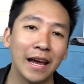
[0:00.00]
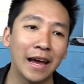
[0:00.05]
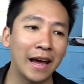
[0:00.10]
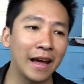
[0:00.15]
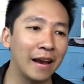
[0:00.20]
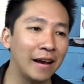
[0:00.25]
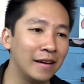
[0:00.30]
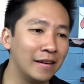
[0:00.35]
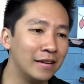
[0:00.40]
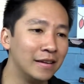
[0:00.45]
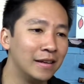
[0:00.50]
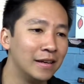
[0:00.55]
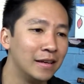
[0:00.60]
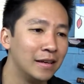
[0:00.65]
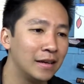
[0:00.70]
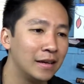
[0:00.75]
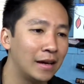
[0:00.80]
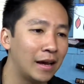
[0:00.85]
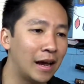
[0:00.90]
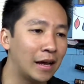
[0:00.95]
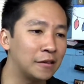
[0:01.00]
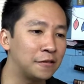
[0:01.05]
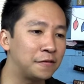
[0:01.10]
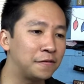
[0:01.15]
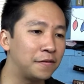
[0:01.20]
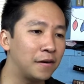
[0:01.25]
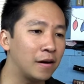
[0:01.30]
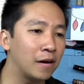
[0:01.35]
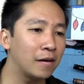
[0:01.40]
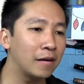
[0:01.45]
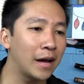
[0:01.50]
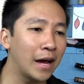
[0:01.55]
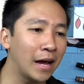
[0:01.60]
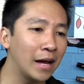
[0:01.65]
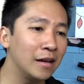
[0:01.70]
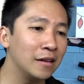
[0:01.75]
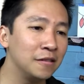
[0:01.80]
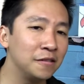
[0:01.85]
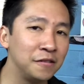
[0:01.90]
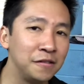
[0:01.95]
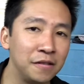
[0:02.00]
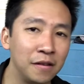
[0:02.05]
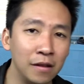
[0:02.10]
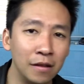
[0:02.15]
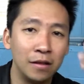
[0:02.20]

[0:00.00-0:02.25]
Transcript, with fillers: And as far as